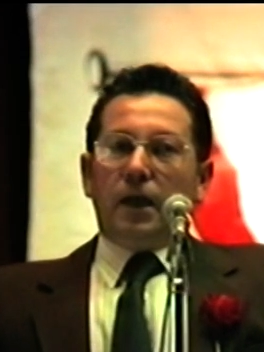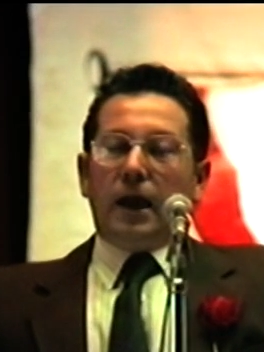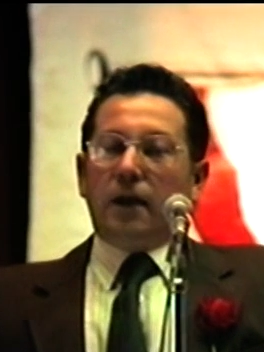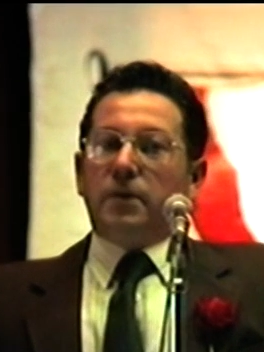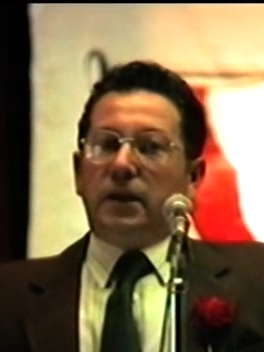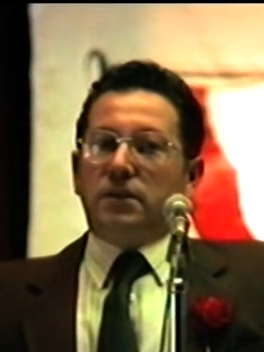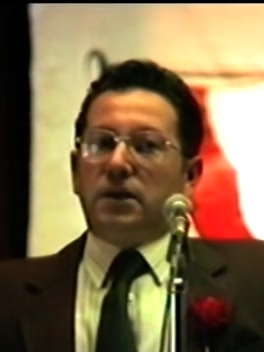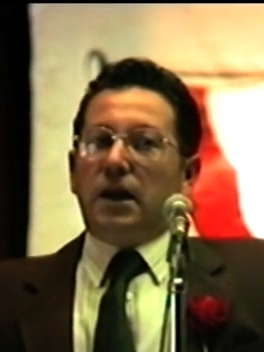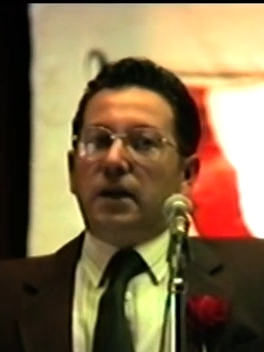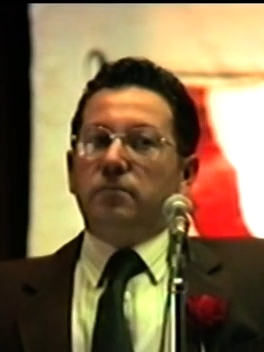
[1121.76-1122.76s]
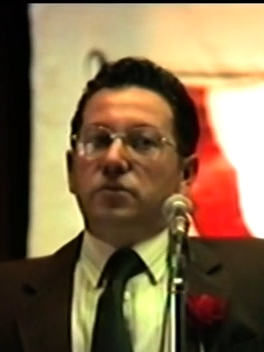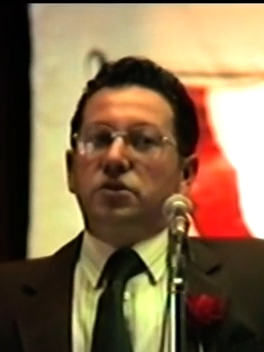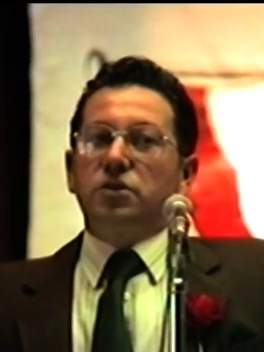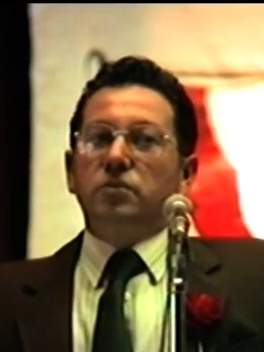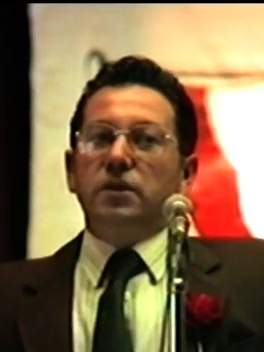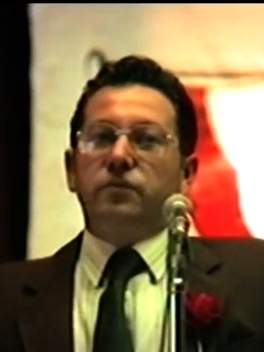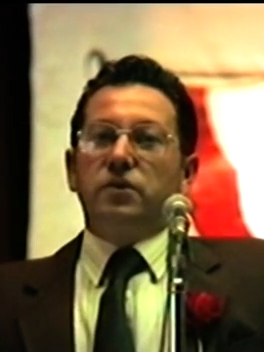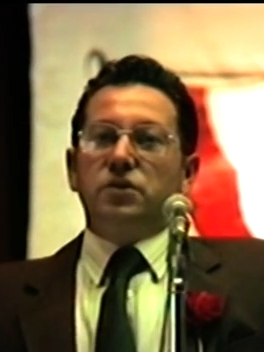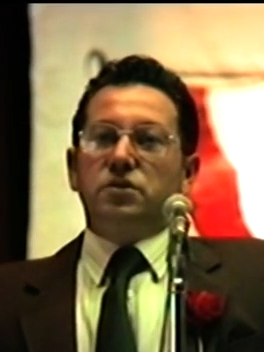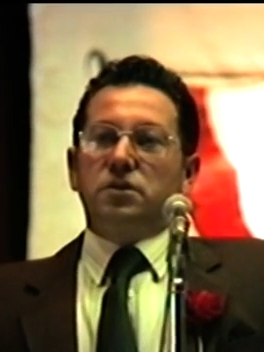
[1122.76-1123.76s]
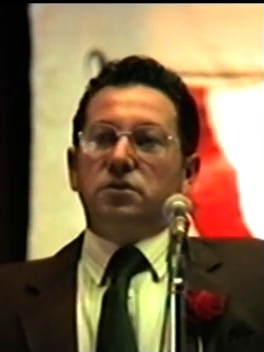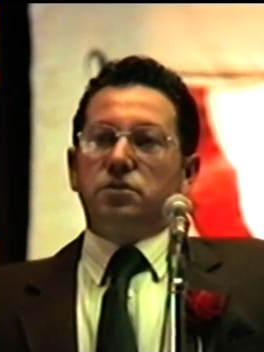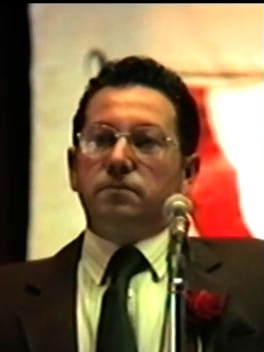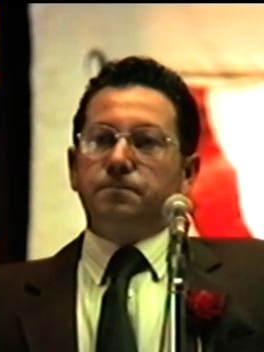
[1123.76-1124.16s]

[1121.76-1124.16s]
How many times do we, for instance,